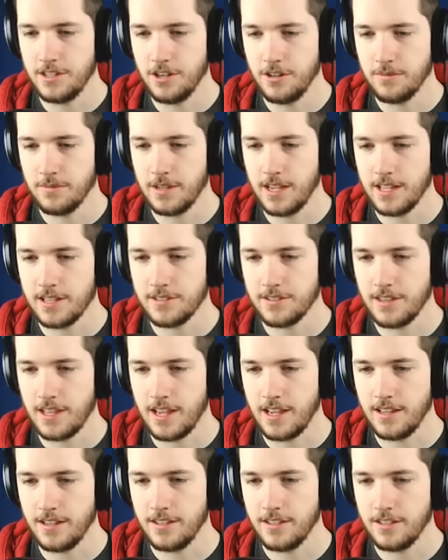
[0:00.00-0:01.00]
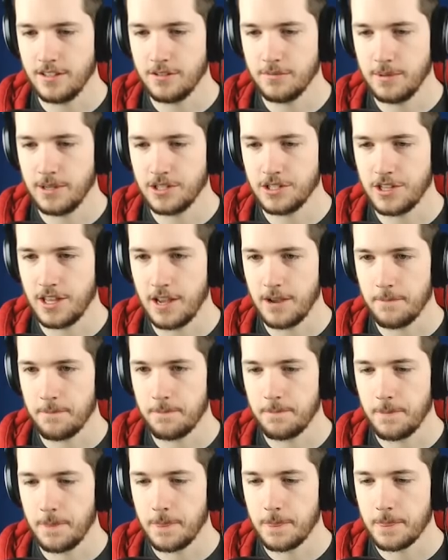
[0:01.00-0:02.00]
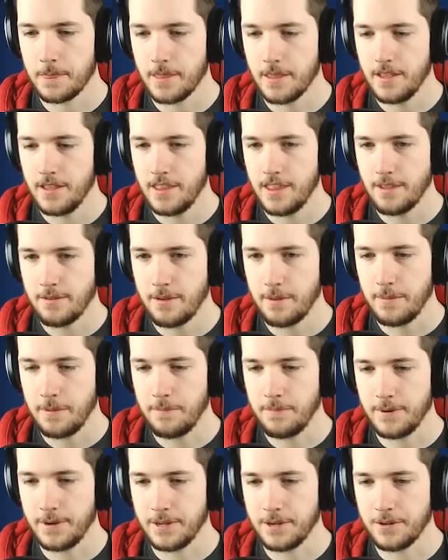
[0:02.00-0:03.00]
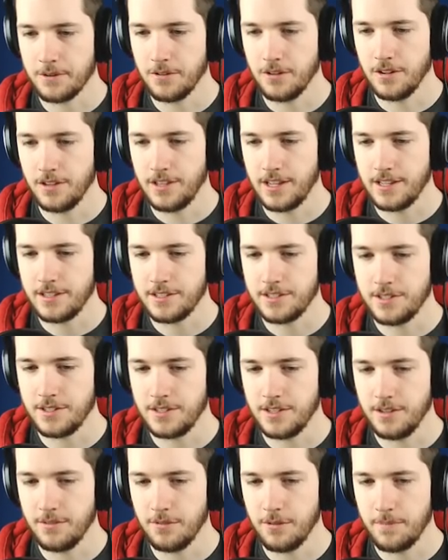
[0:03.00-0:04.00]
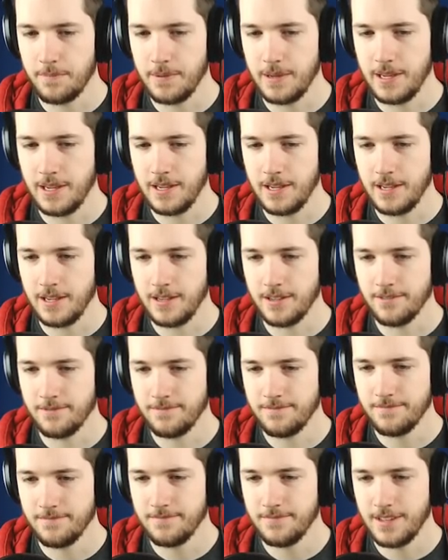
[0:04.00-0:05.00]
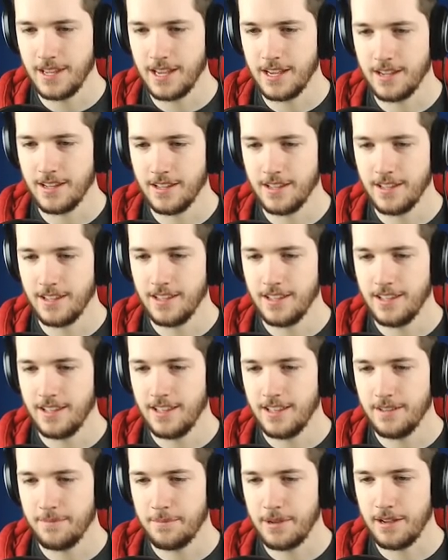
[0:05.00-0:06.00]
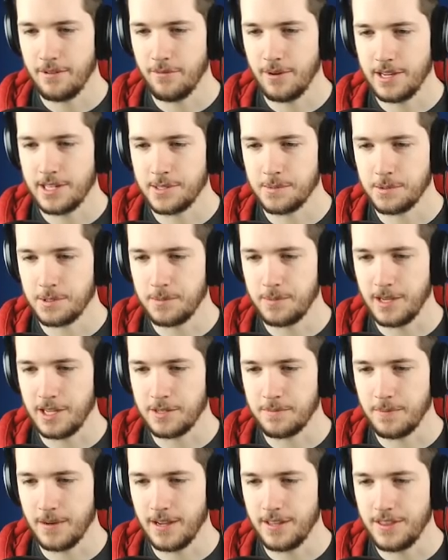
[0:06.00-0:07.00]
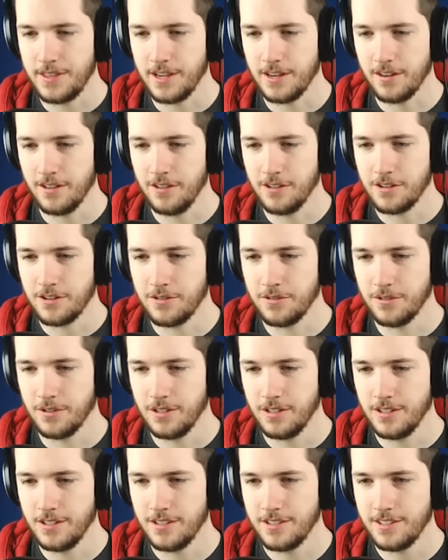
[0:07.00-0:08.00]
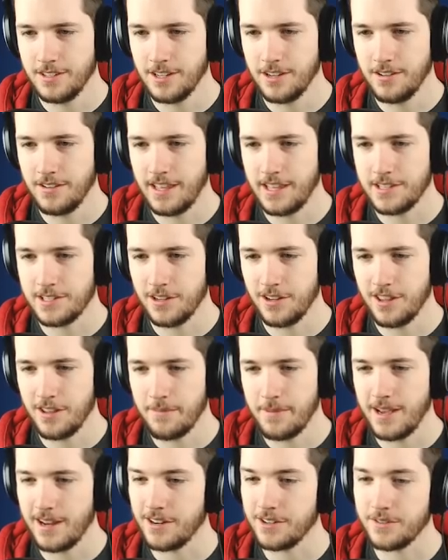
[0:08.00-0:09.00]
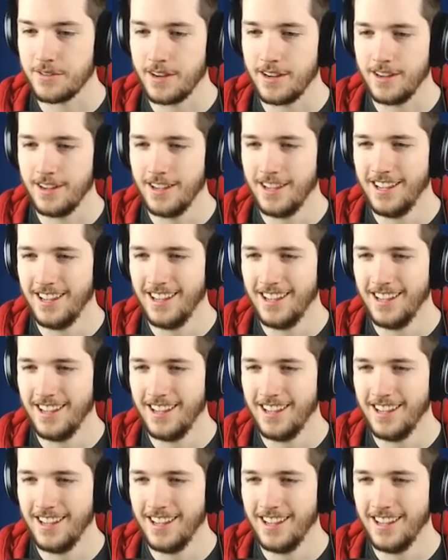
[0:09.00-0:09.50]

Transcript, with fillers: nope. Cancel that. Demolish that. That might be pretty cool, and that's. It won't be. Eh. Might waste some space, but I think it'll look cool. So that's all that matters, right?